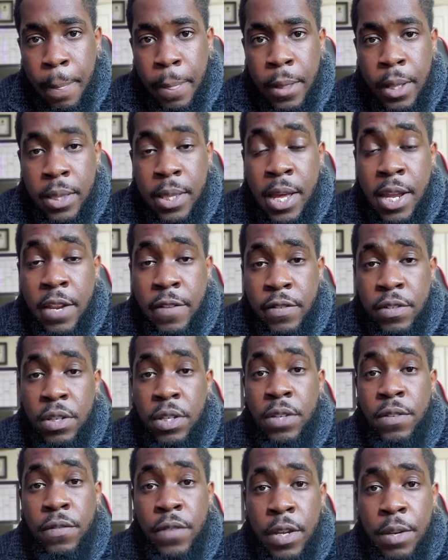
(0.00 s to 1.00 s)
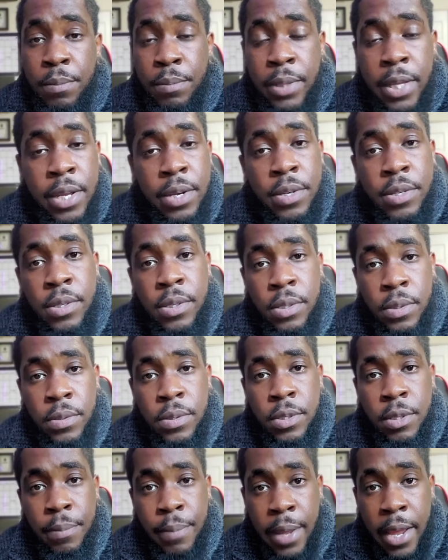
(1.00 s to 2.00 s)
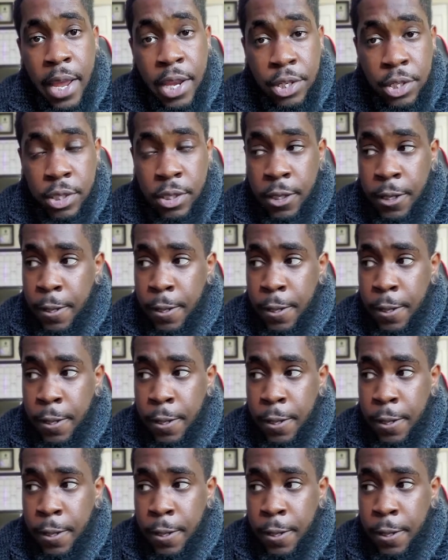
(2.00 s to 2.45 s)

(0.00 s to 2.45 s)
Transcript: A lot of event planners use the Bash.